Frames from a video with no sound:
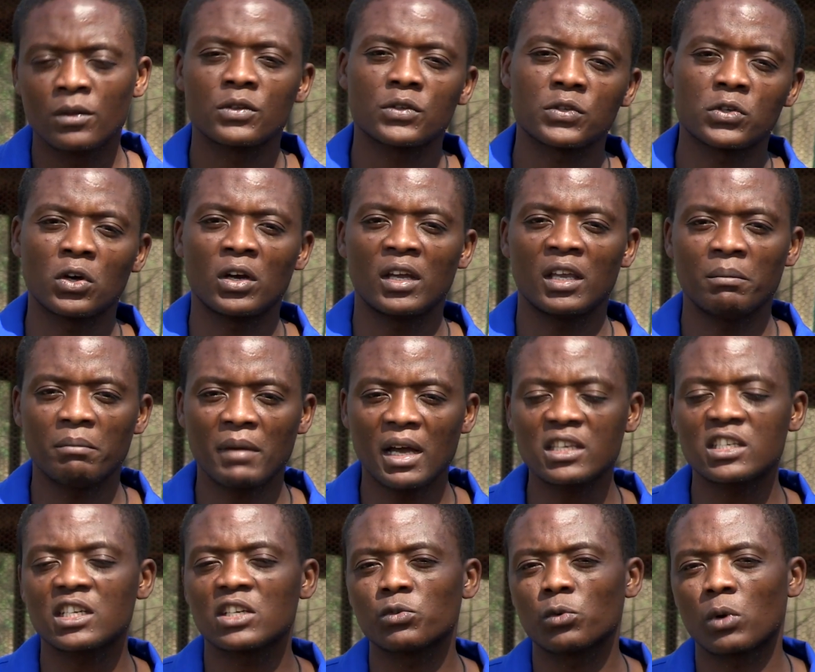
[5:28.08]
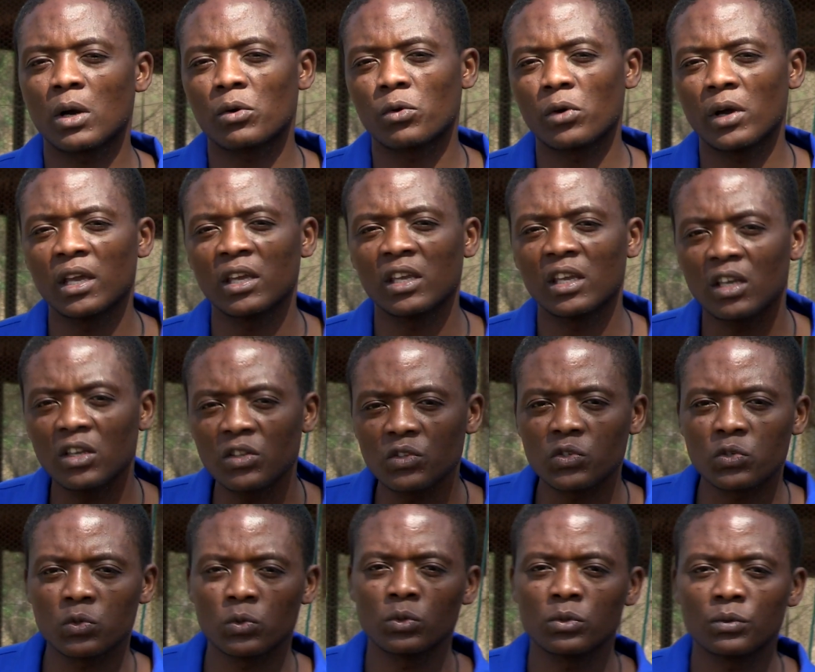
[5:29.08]
So imagine we are going
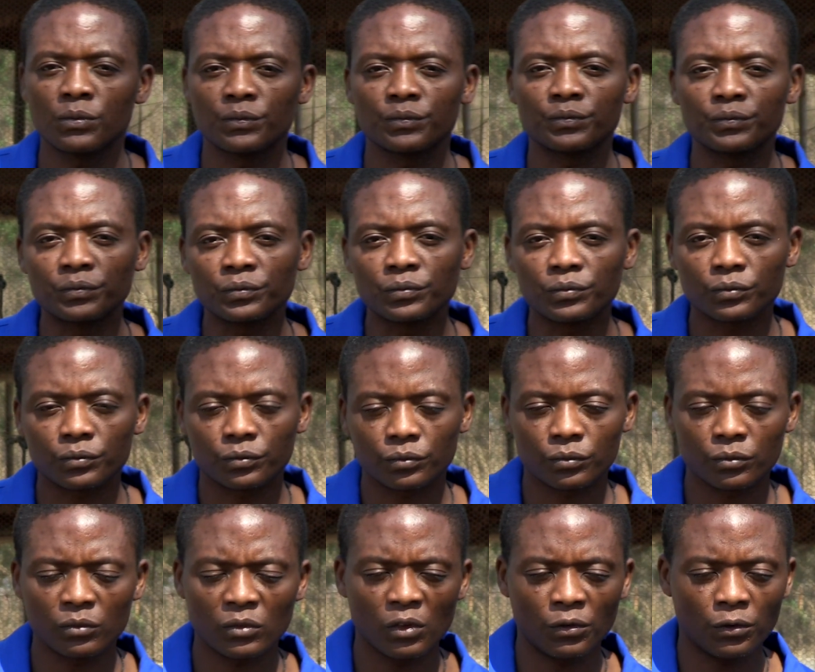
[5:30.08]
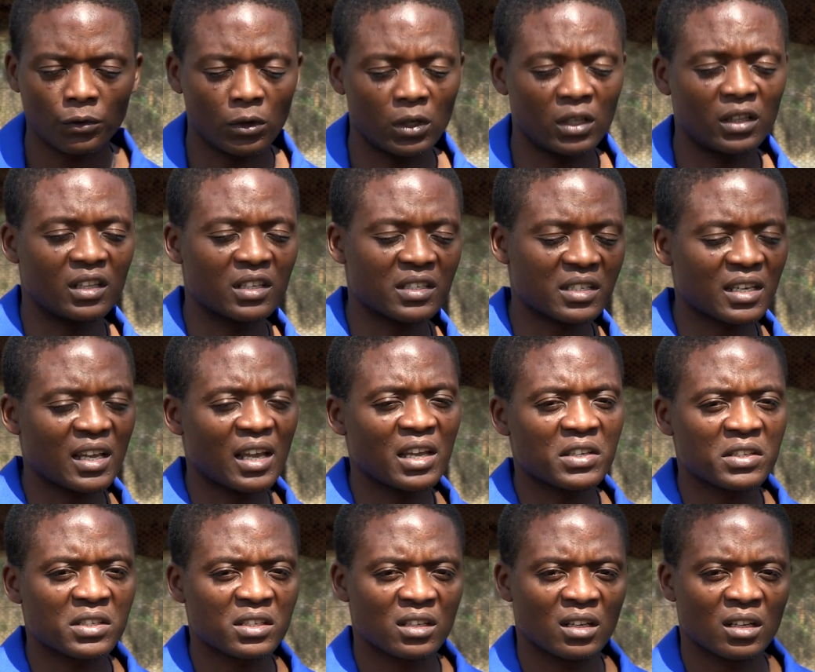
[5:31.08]
into, in this
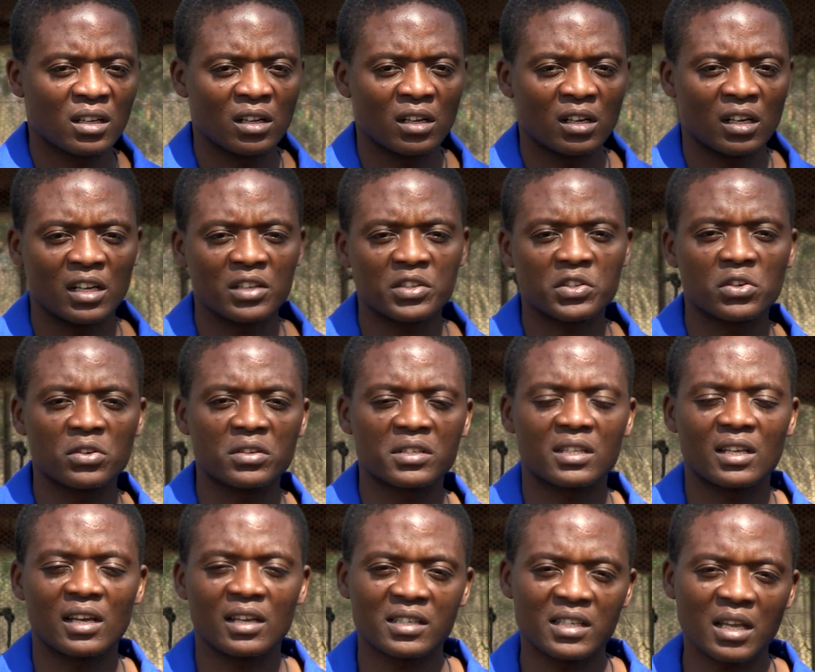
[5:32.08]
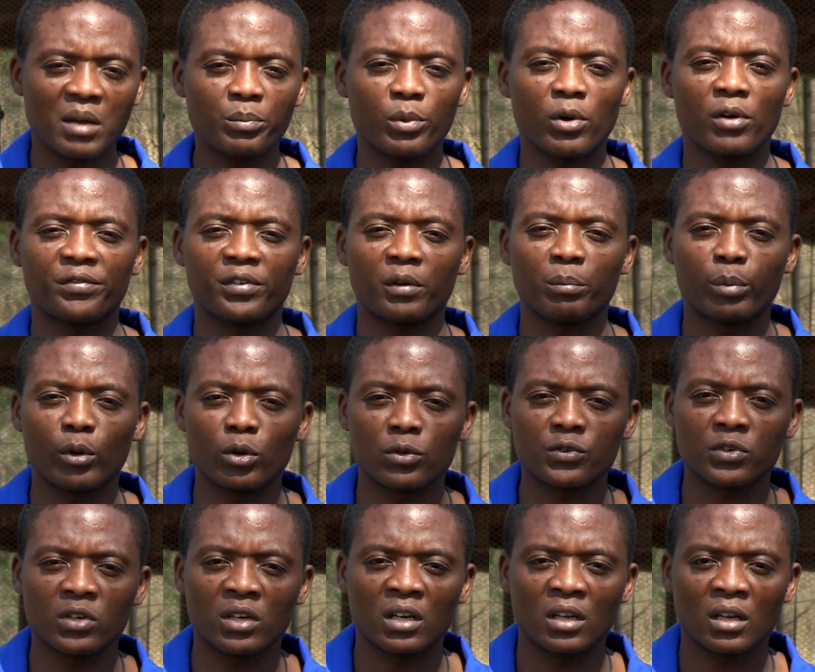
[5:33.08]
case, let's use the example of a
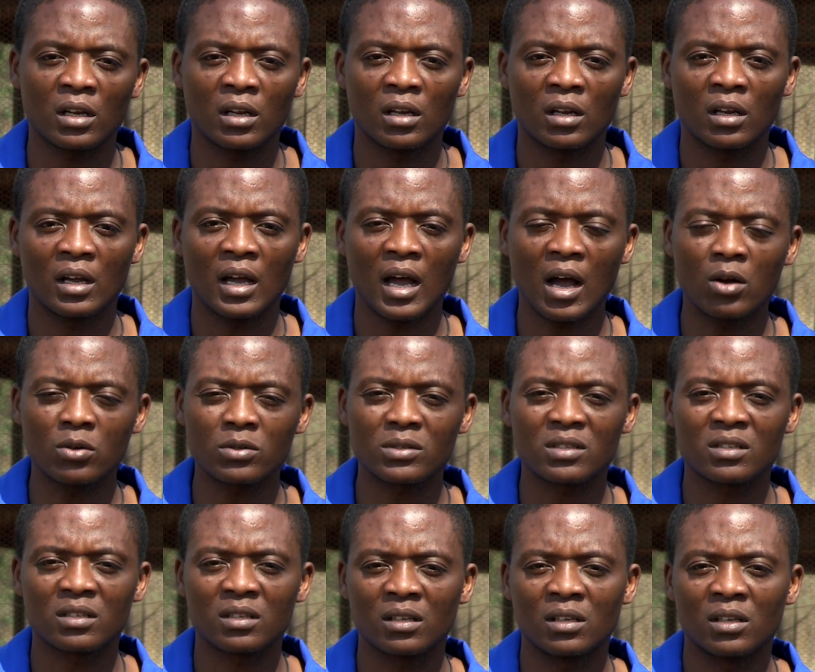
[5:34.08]
poultry house.